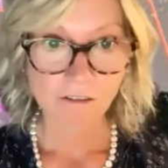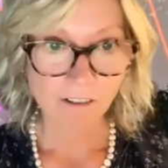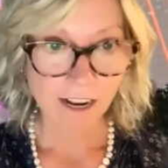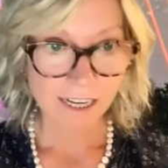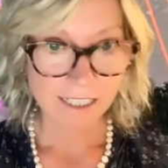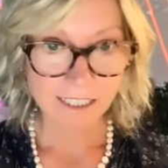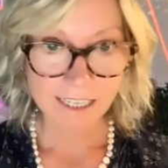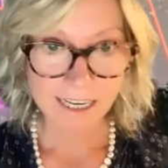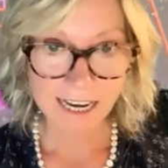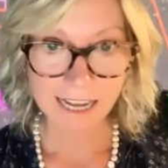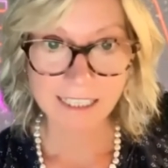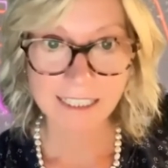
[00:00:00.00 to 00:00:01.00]
Right,
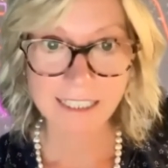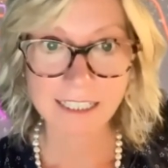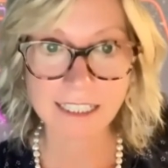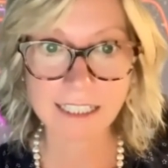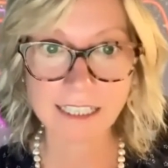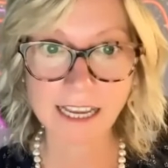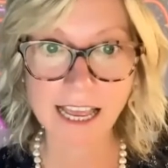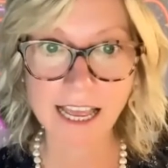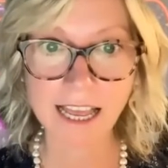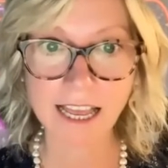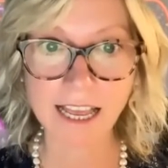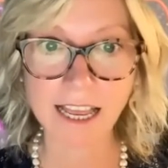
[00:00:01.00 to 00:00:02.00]
next.
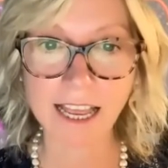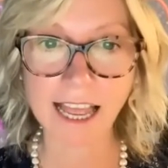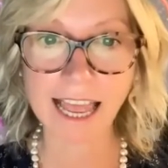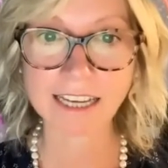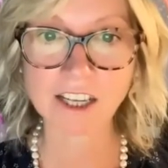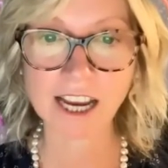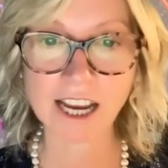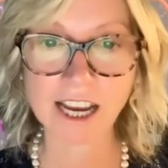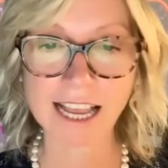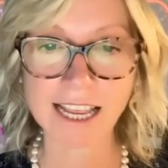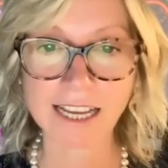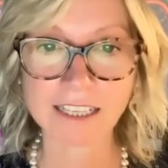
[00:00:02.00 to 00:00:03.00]
Uh,
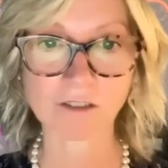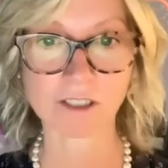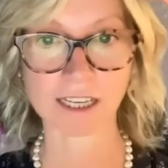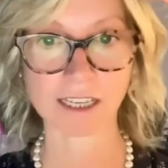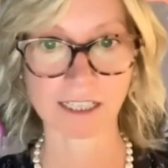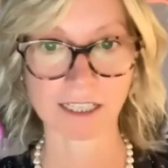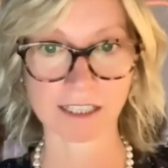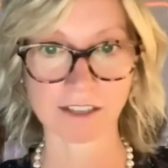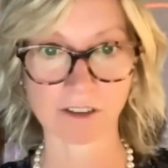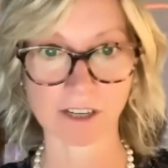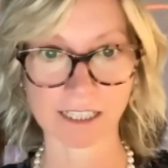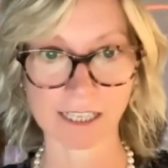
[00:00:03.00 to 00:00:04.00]
AGIX utility does
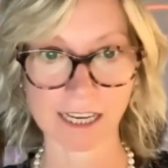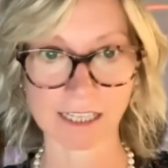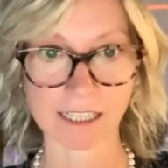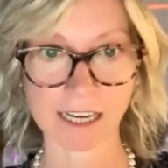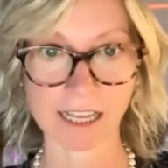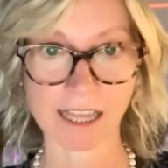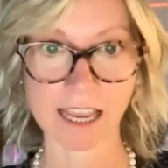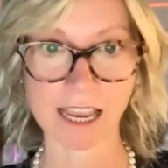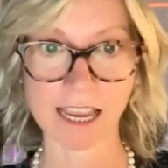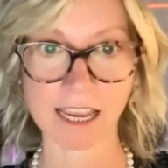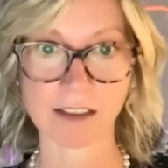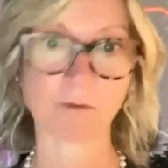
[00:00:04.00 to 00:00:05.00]
not exist yet.
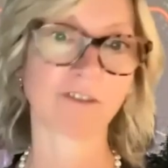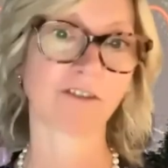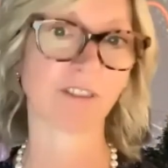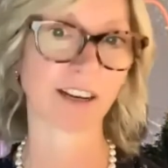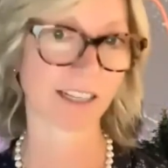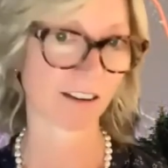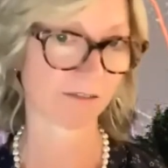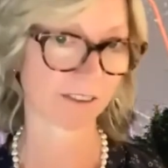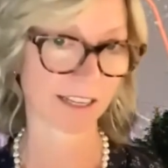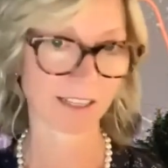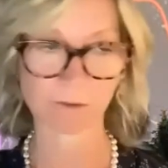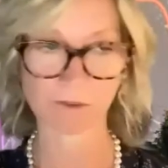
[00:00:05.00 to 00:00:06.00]
They we've already covered
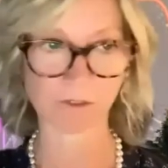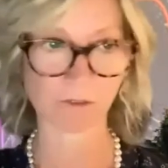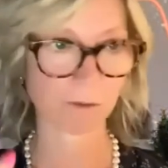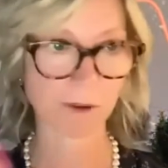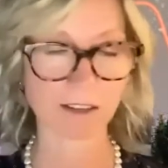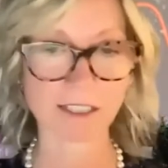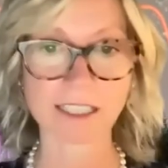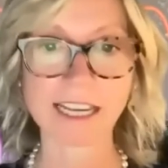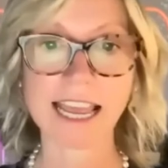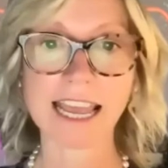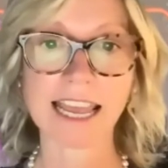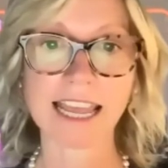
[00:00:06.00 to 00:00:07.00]
this. We've talked about it.